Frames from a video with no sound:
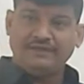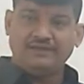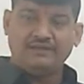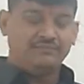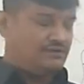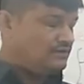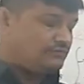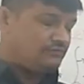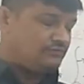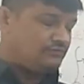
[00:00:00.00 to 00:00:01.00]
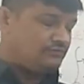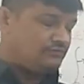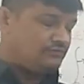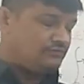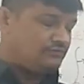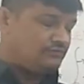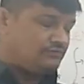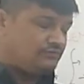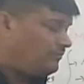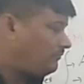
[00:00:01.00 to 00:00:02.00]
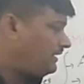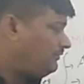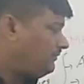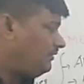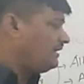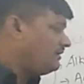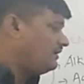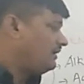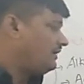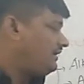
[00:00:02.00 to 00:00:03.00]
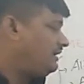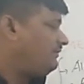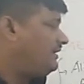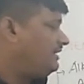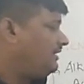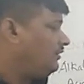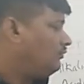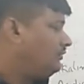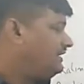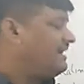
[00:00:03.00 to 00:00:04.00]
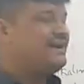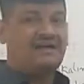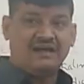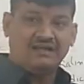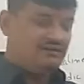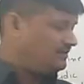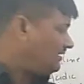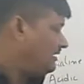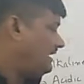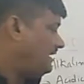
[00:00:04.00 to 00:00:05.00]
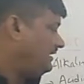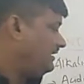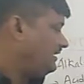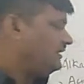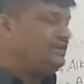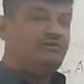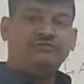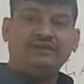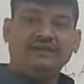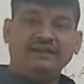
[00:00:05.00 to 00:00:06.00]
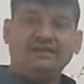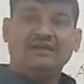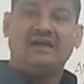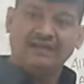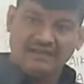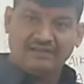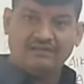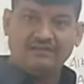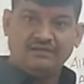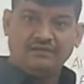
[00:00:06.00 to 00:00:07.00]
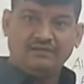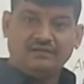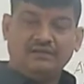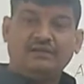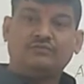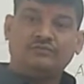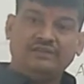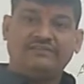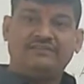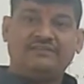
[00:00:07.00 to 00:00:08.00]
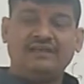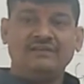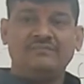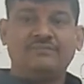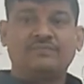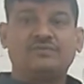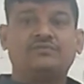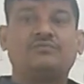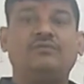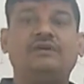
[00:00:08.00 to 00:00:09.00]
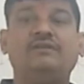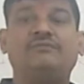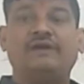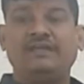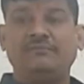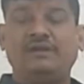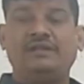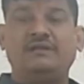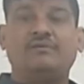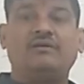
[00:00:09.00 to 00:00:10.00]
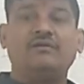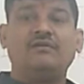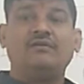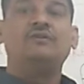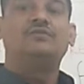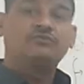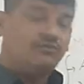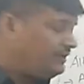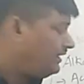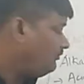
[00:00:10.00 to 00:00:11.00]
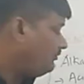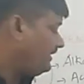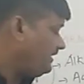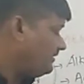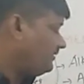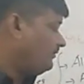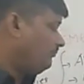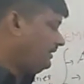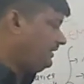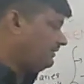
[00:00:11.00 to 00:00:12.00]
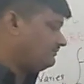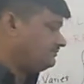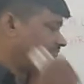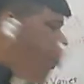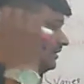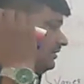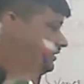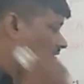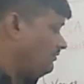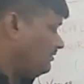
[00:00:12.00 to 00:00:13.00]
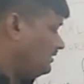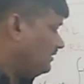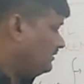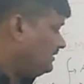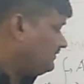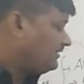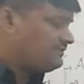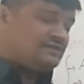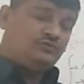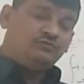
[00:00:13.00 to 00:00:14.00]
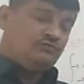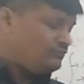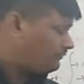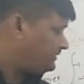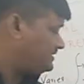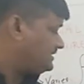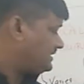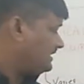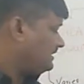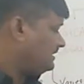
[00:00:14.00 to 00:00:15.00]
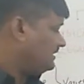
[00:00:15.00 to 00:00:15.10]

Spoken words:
medium, so here we write the urea agar and here nutrient agar. So this is the solidified medium or solid nutrient medium. Now this is the two physical